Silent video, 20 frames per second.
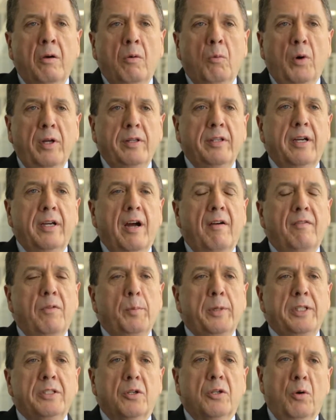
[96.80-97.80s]
What the
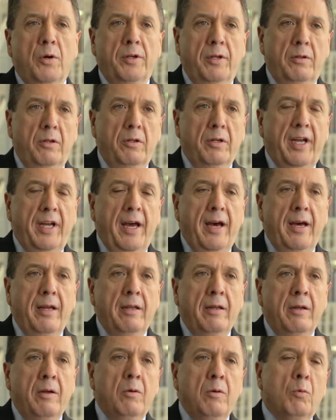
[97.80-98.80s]
government's going to look at,
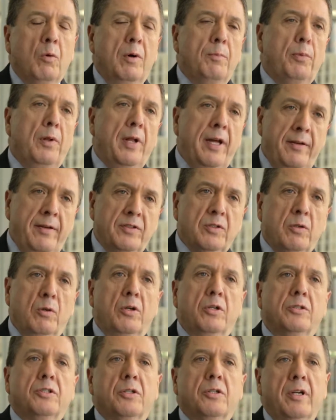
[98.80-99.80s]
what plaintiffs'
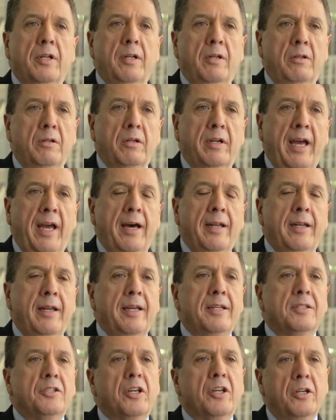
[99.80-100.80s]
lawyers are going to look at,
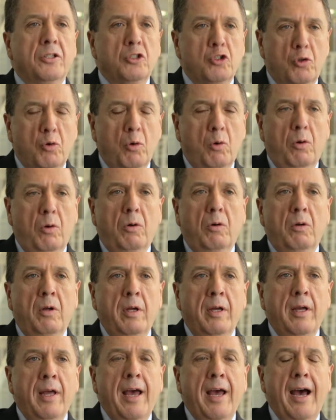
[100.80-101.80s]
is control.
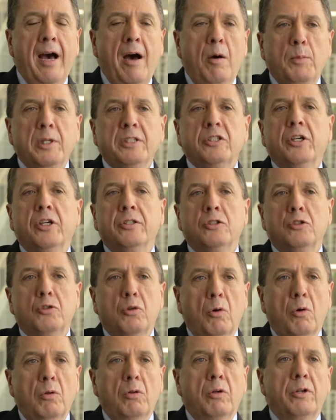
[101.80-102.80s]
How much
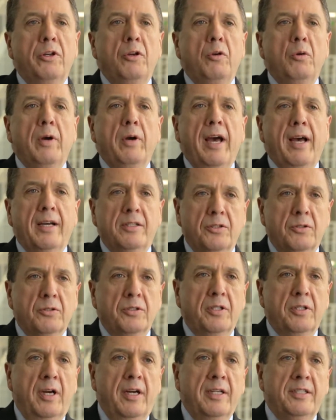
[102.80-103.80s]
control are you
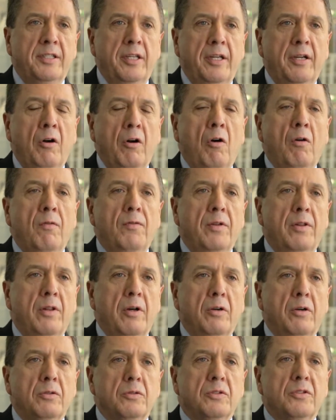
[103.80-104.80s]
exercising over
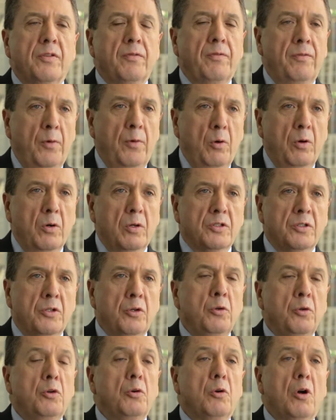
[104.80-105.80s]
those folks
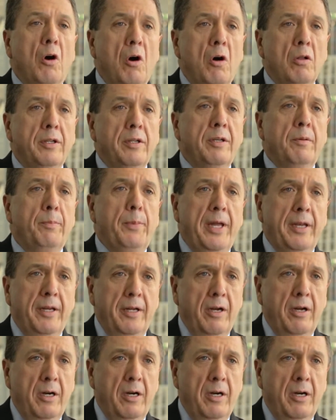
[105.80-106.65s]
who you call independent